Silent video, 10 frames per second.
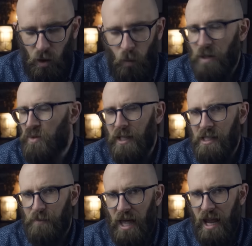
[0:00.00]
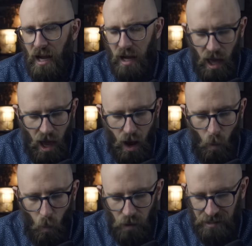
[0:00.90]
which would explain
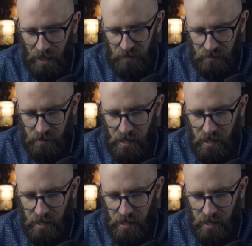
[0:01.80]
what happens